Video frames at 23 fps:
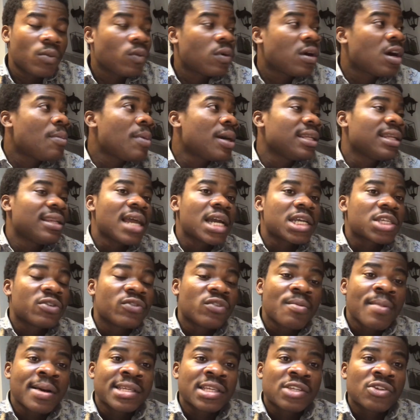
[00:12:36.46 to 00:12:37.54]
What about the likes of
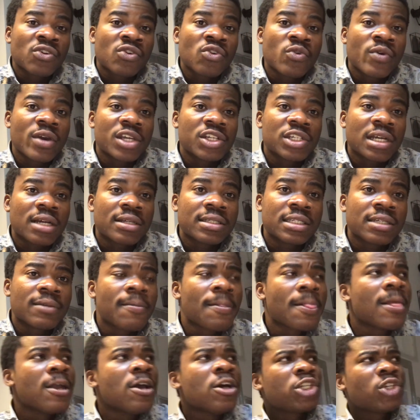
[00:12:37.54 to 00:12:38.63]
Obasanjo who were shouting?
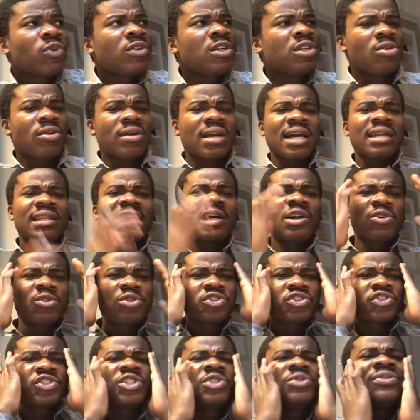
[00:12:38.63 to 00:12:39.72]
So when you look at the
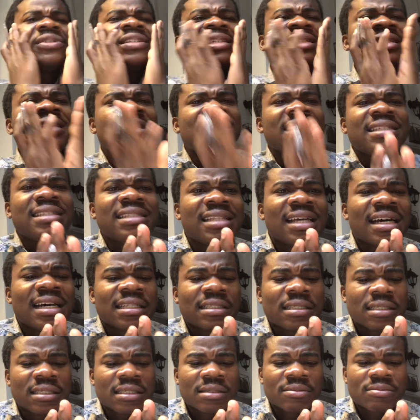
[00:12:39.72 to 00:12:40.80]
country, you see
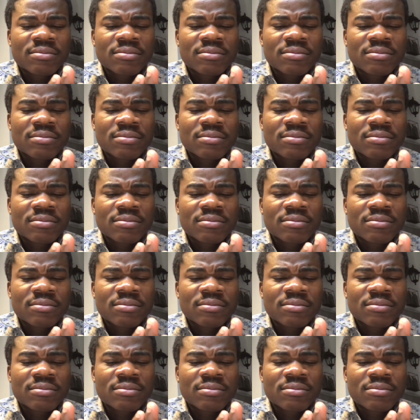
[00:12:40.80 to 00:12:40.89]
that